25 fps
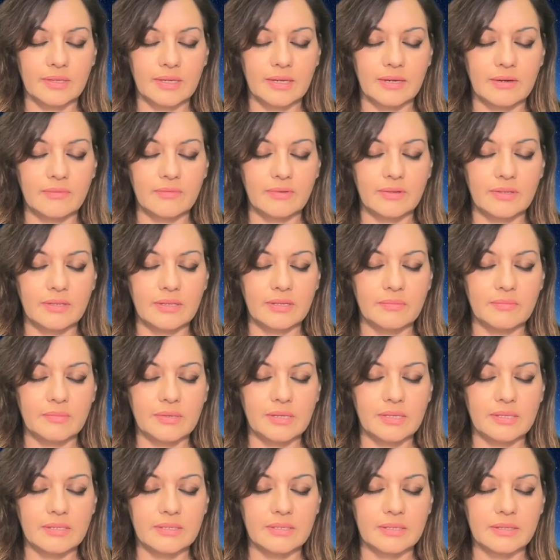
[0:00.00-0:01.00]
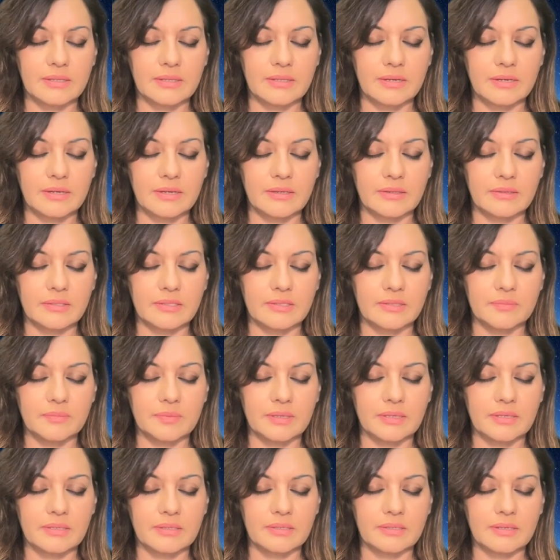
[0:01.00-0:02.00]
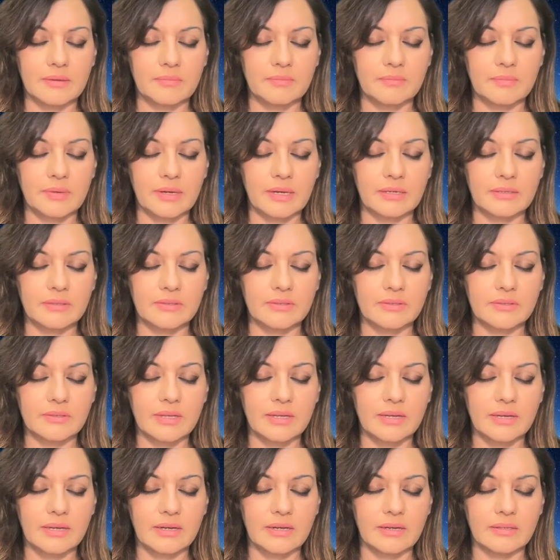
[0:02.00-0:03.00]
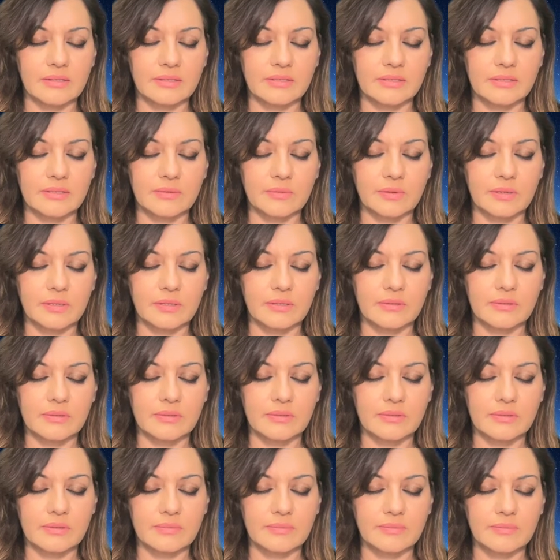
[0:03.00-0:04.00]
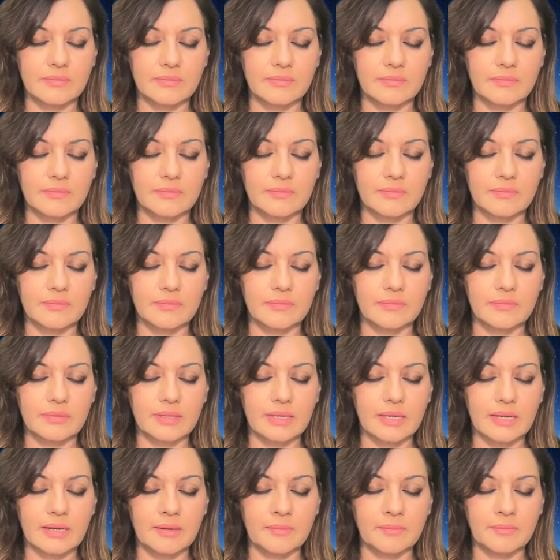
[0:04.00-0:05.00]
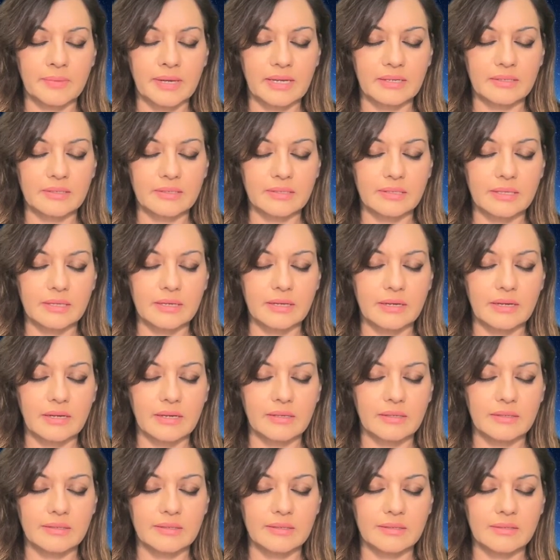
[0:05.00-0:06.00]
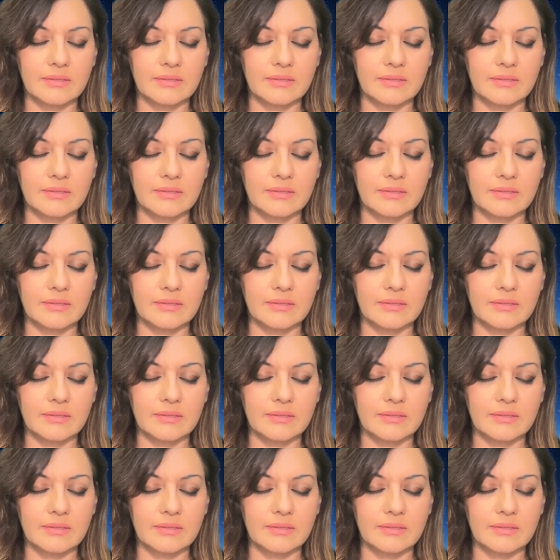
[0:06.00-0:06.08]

Everything meets at the heart space. Come back to the heart, dear ones. Come back to the heart.